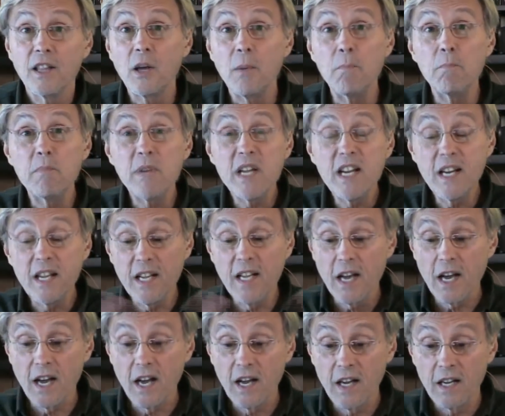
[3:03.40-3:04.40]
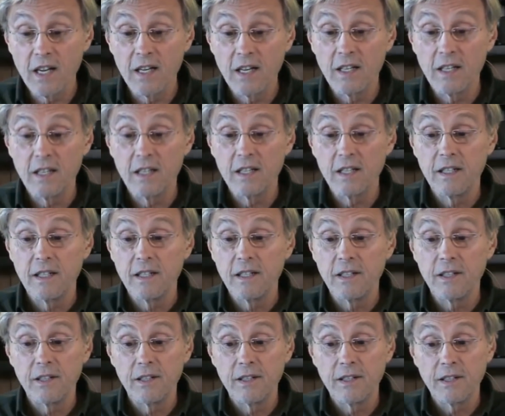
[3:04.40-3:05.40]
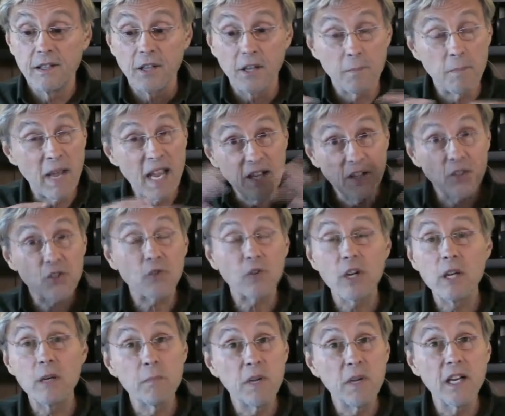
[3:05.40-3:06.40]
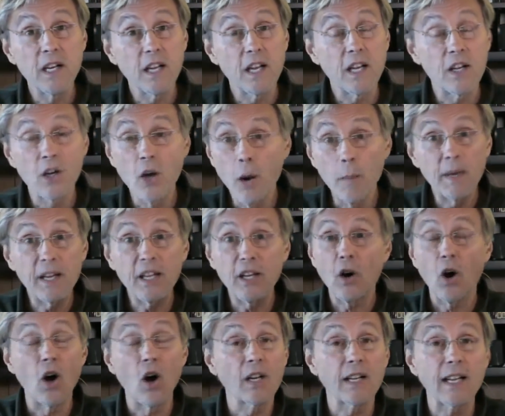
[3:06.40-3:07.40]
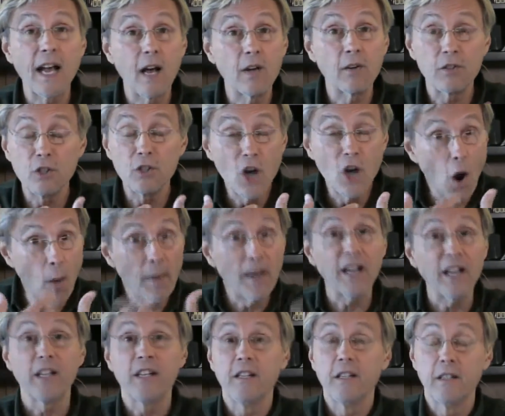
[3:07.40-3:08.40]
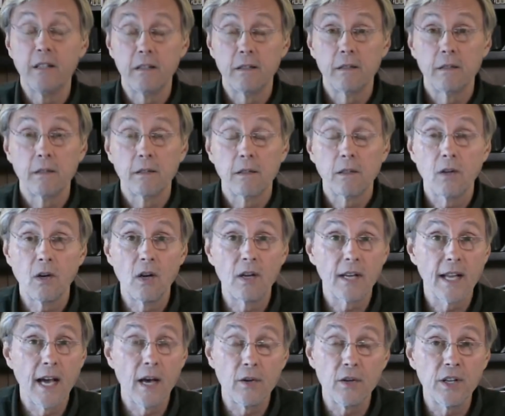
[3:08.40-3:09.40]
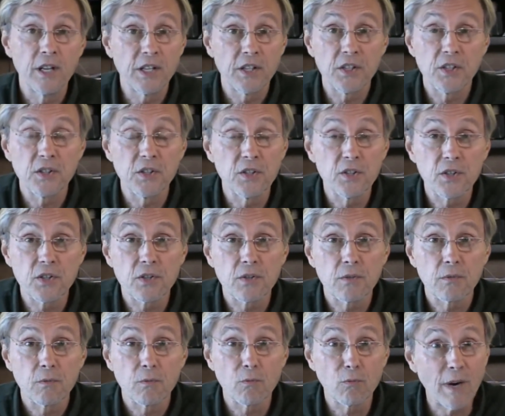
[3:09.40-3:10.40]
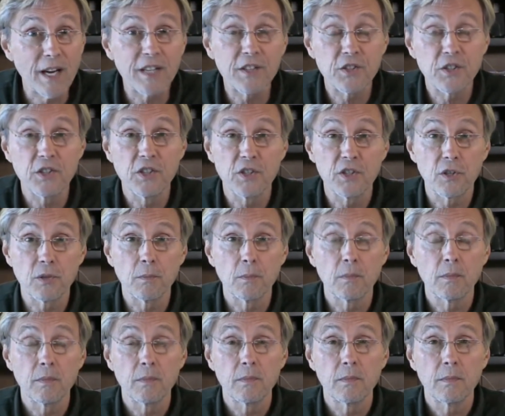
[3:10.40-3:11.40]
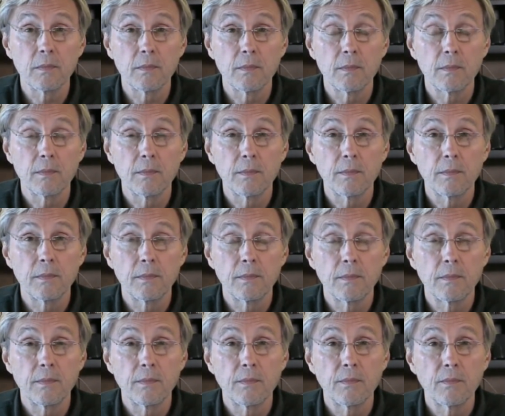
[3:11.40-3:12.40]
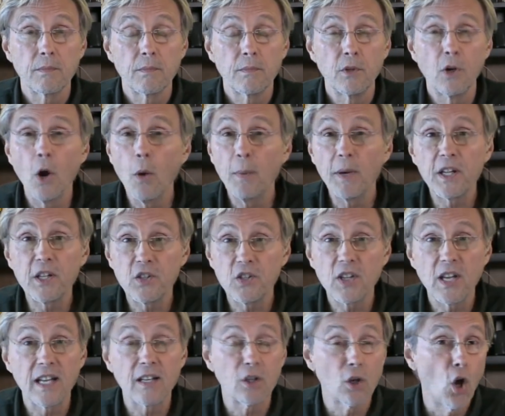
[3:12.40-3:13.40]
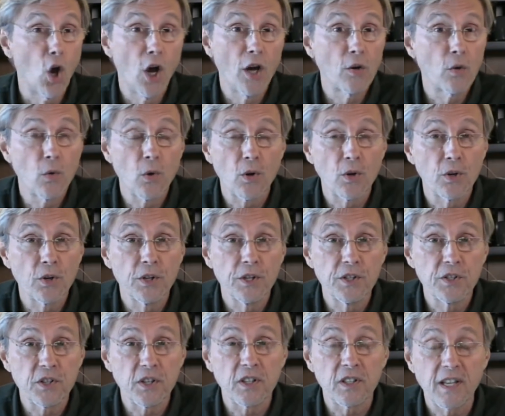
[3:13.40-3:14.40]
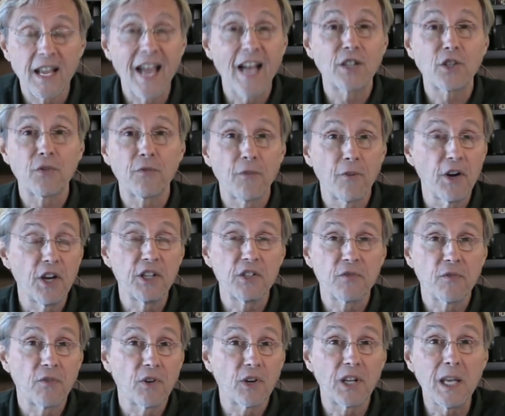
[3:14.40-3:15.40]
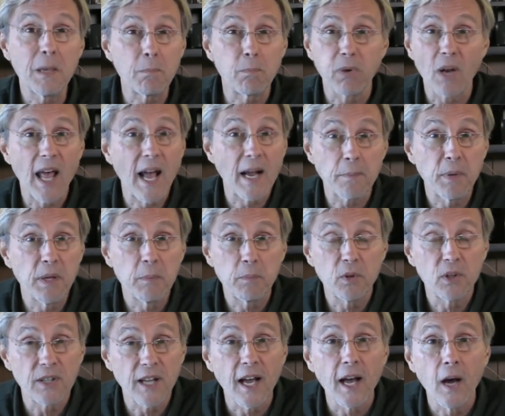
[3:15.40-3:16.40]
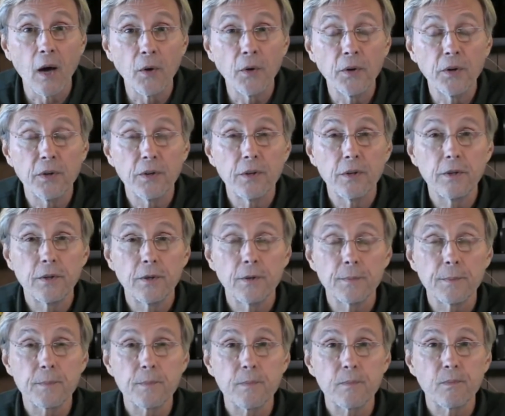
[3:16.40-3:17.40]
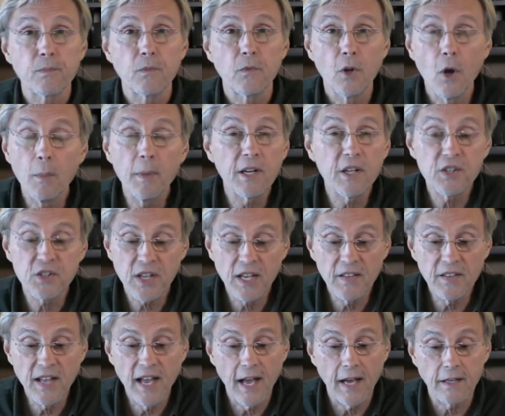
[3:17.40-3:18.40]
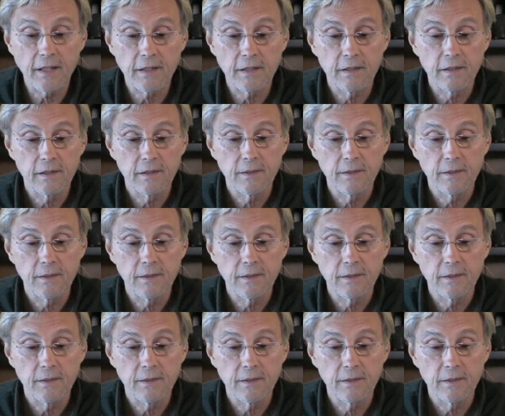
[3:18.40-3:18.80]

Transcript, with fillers: the media, the mainstream media, nobody called out, nobody called out Nixon's racism Nobody said law and order is a catchphrase for keep black people down. Nobody said that.